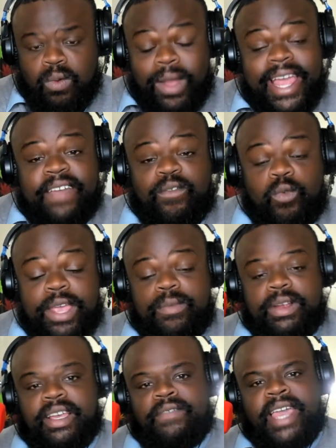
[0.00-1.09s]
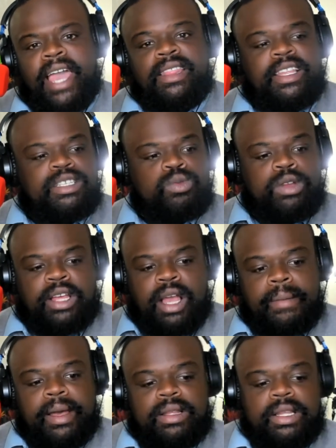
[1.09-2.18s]
Right? If we were to, if Catholics were to
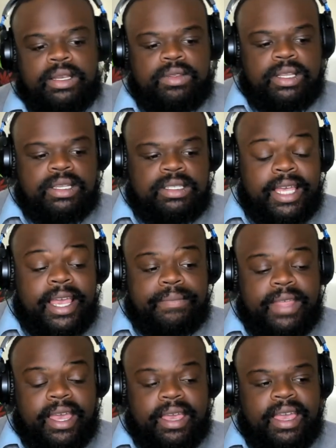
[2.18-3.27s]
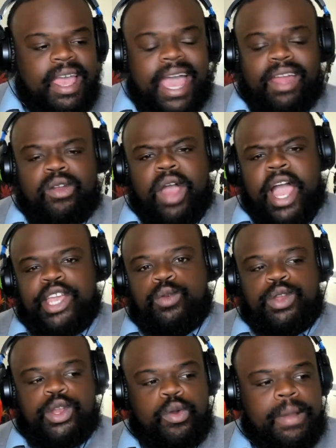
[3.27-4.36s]
come out and do this same thing, I don't know how you
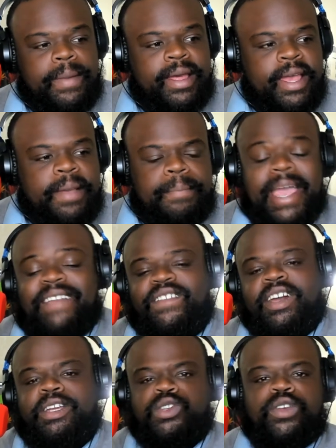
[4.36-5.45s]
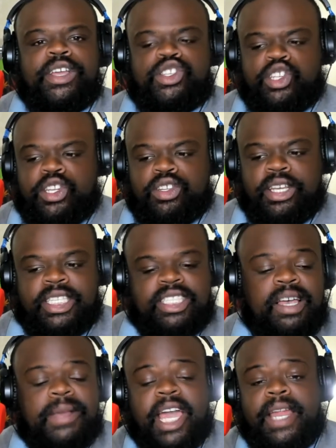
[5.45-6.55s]
would do it, but make fun of transgender in
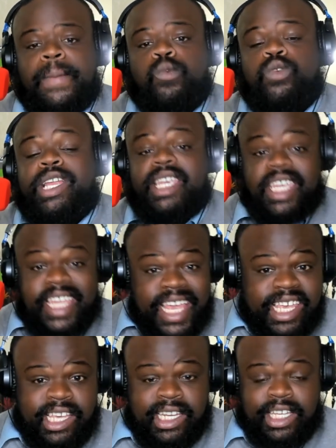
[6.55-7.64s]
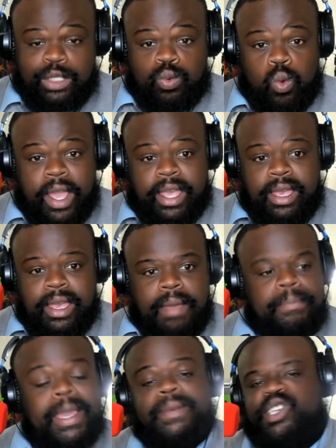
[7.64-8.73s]
some kind of ridiculous way.
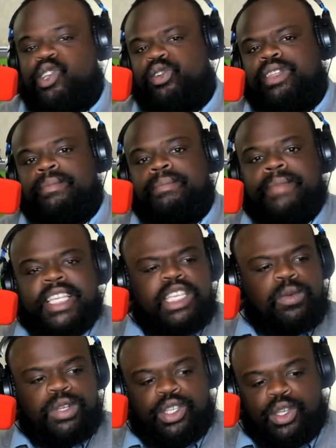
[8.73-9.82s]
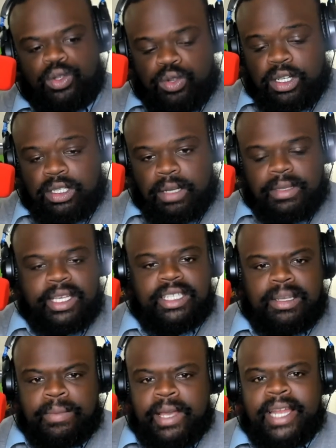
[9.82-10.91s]
Maybe show them messing with children or something in
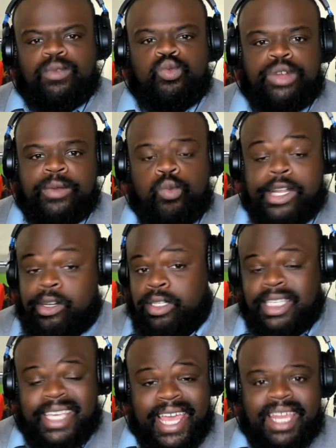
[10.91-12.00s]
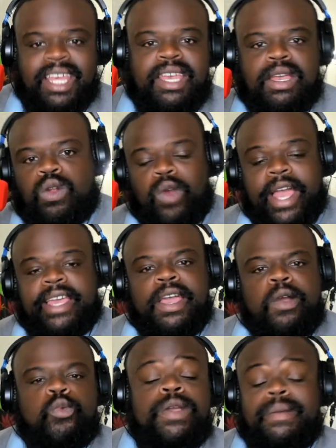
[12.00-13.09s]
some kind of re weird skit, right?
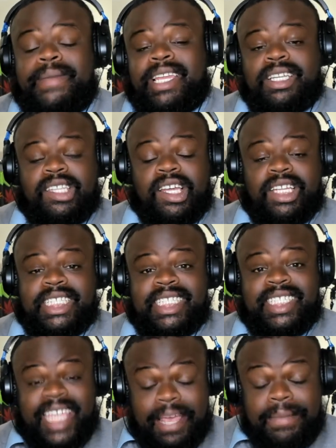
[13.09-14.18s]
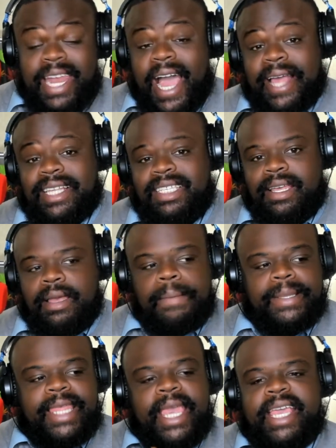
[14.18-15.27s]
We would be looked down as demonized,
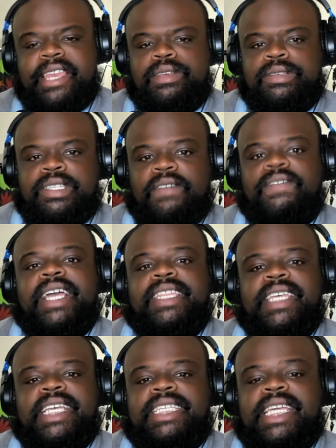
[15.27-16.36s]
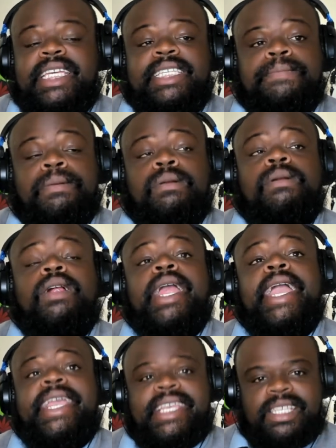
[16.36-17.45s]
but they can do stuff like this and it's
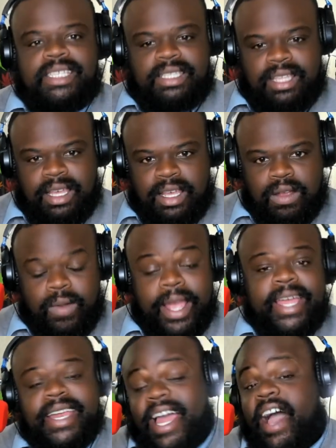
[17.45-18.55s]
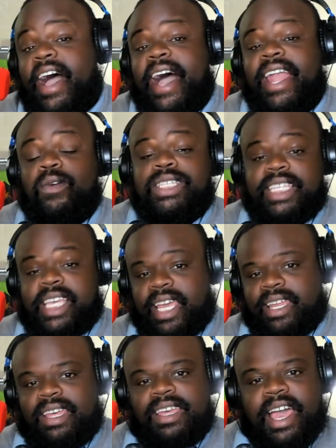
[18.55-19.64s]
praised, right? Now, once
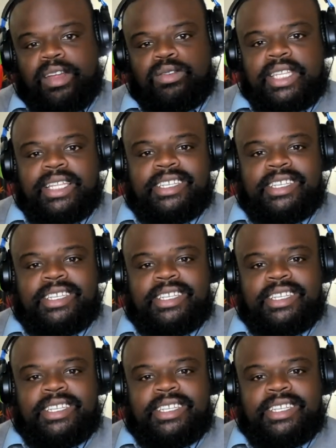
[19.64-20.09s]
again, I don't think